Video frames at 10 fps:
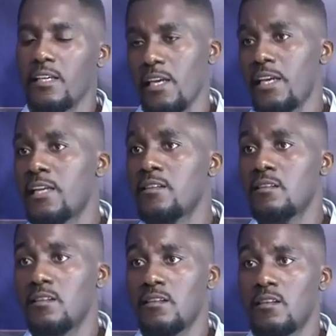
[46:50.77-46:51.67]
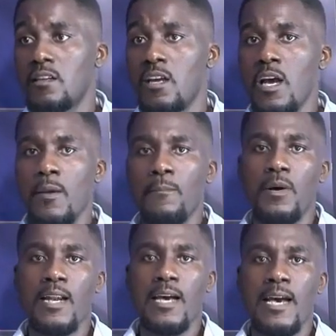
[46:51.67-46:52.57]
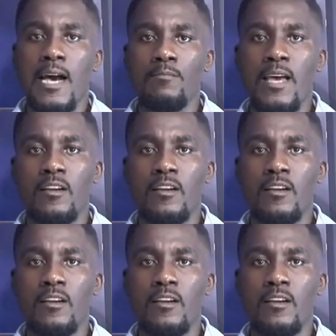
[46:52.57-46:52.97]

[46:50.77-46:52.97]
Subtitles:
I can, but I'm